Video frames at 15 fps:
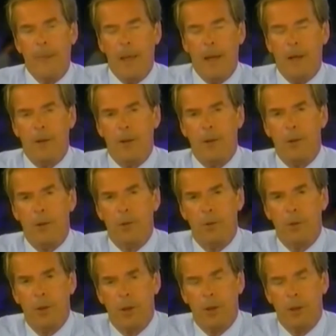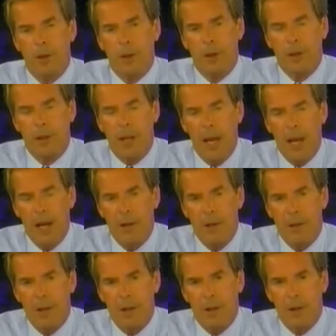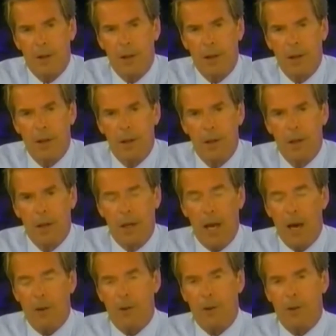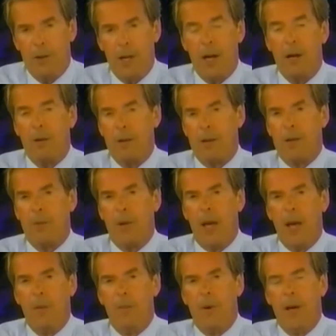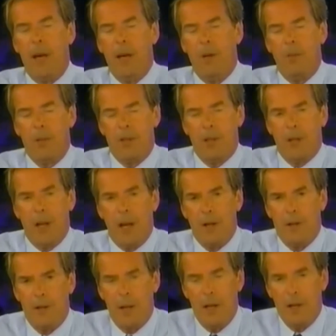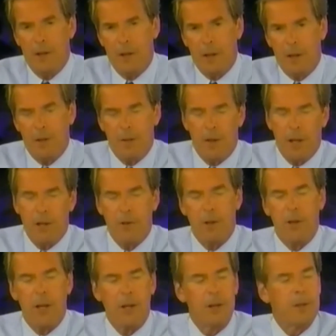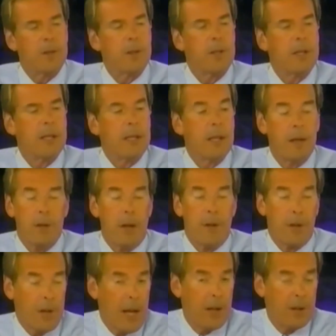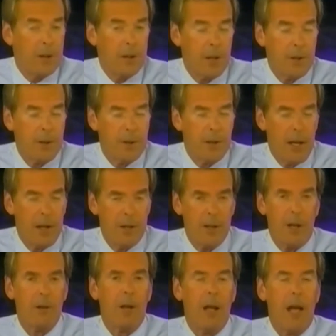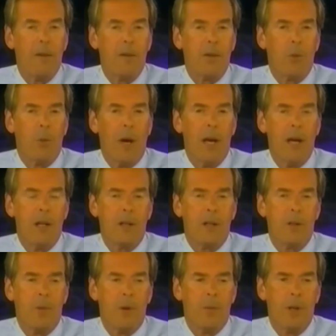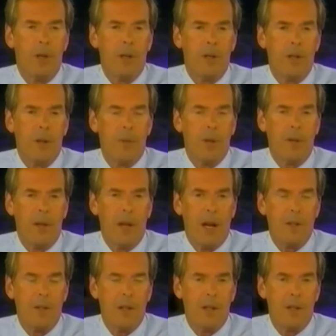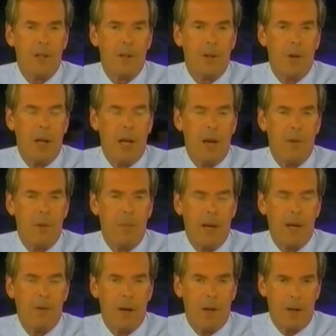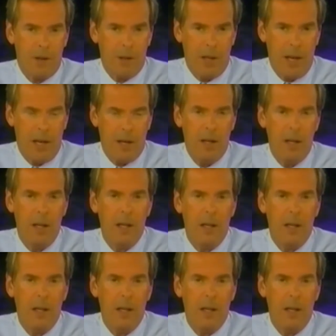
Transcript: and who are engaged in the counterterrorism campaign which the United States and other industrial nations, uh, other nations, I should say, in general, have to wage at the moment. It is something the United States is going to have to better understand